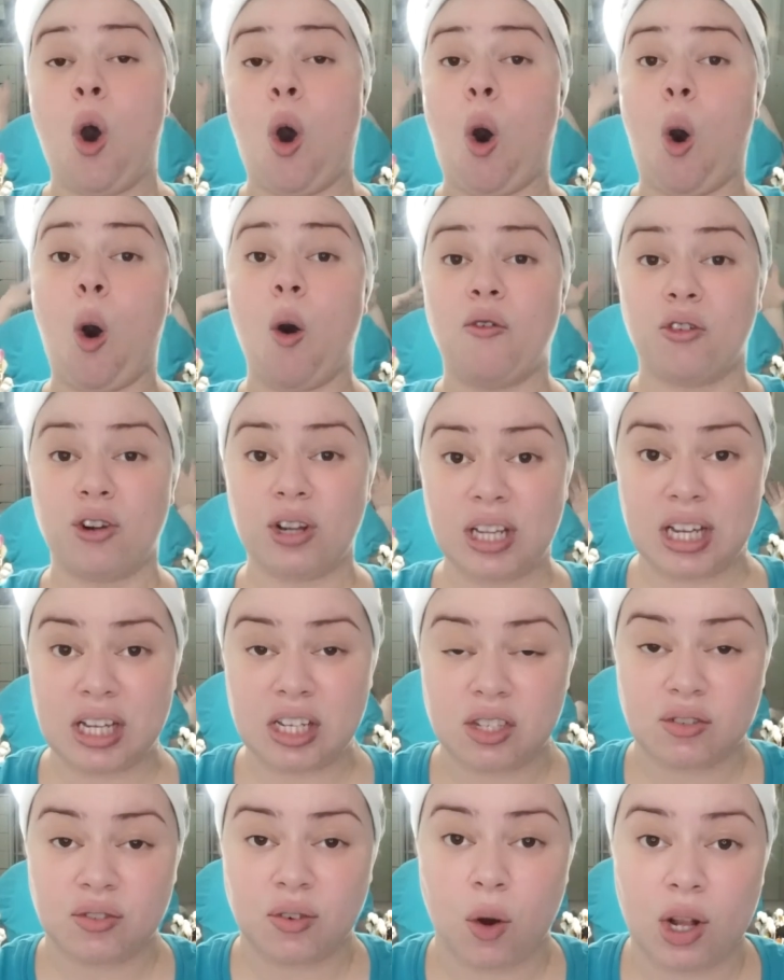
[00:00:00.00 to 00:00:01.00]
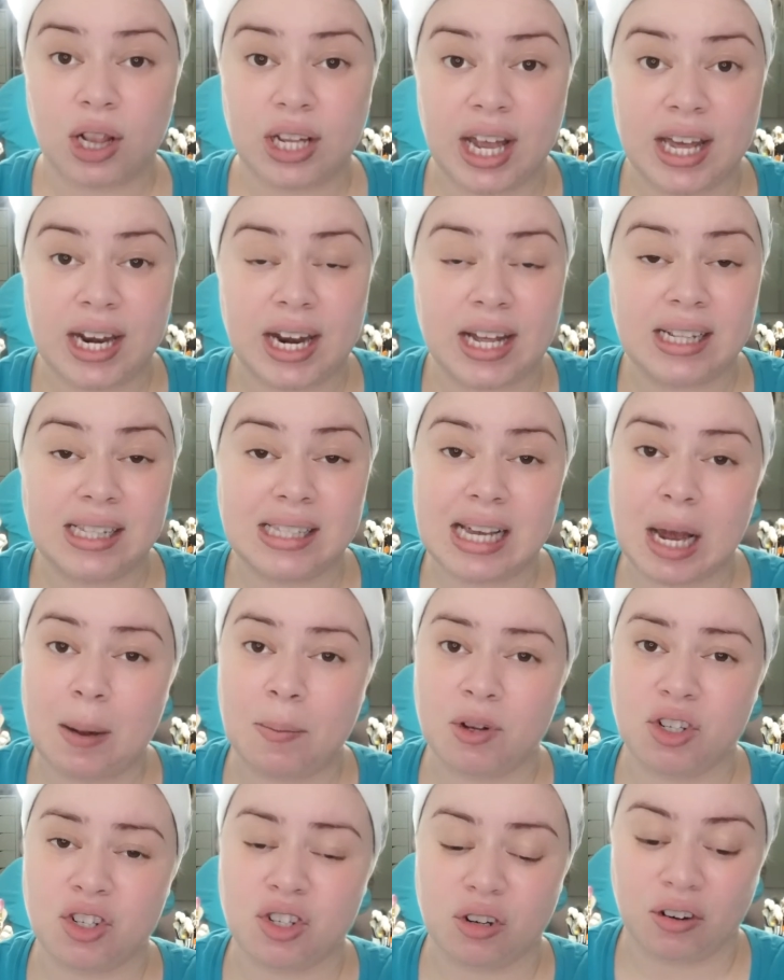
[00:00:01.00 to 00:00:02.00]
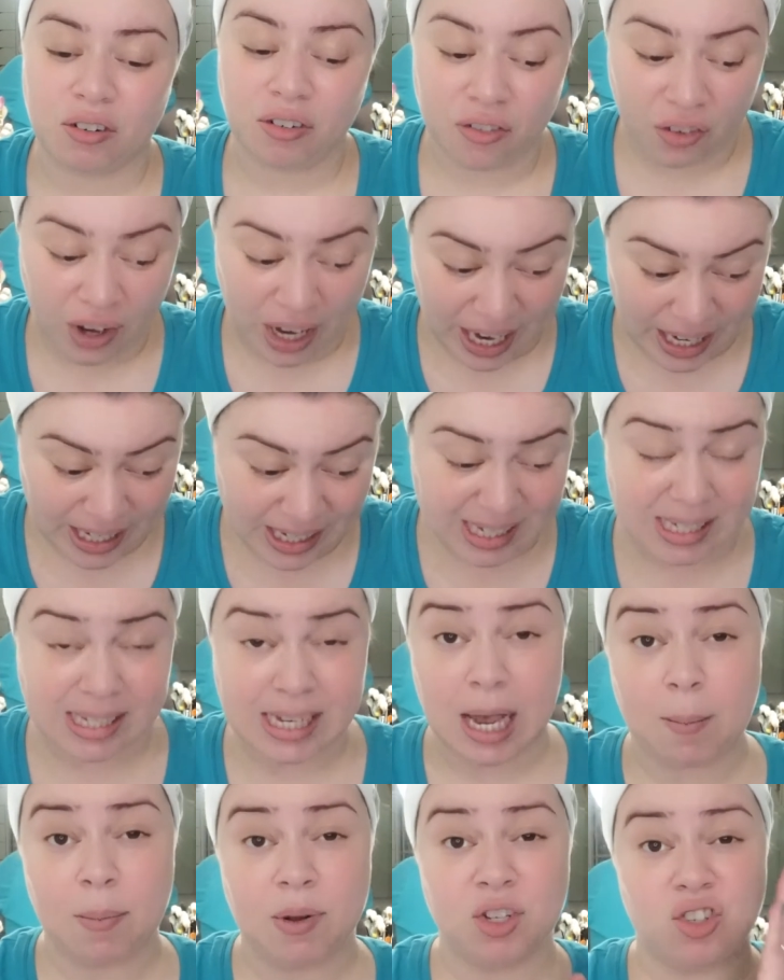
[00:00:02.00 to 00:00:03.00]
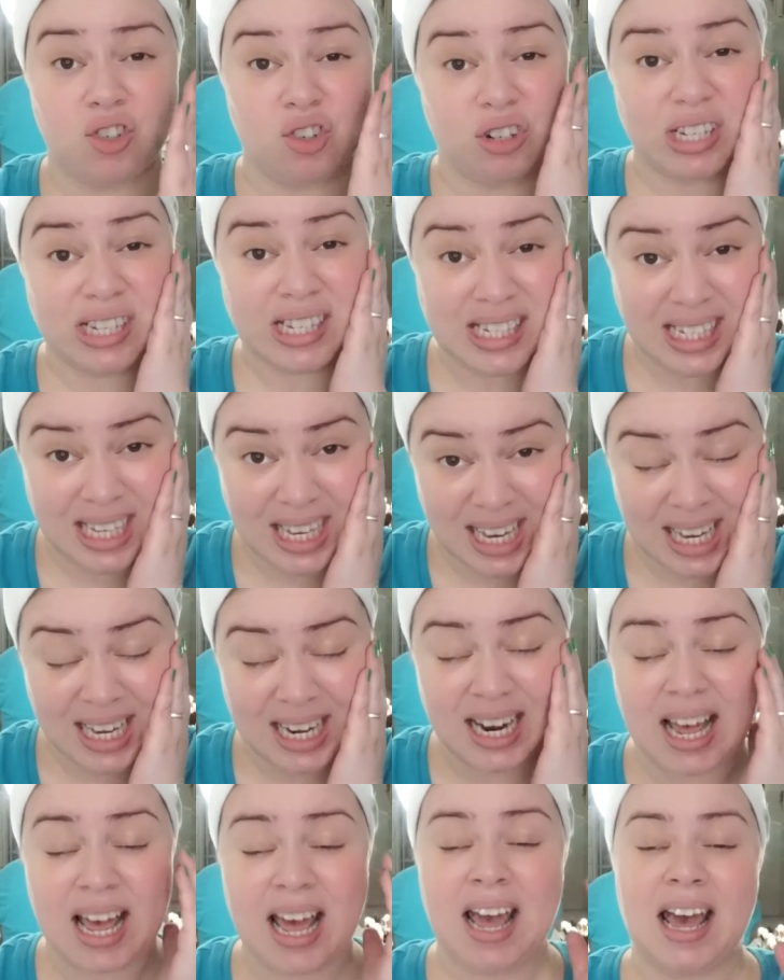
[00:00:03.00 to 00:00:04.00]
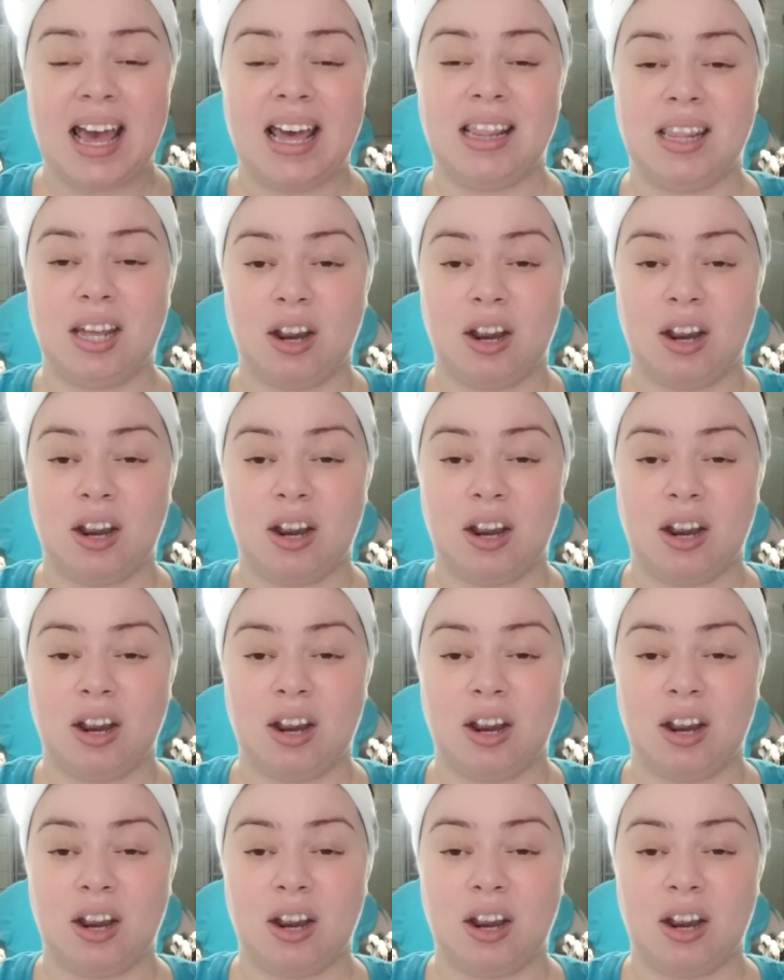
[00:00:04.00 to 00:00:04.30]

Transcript: overly exfoliate and damage your face, damage your skin, and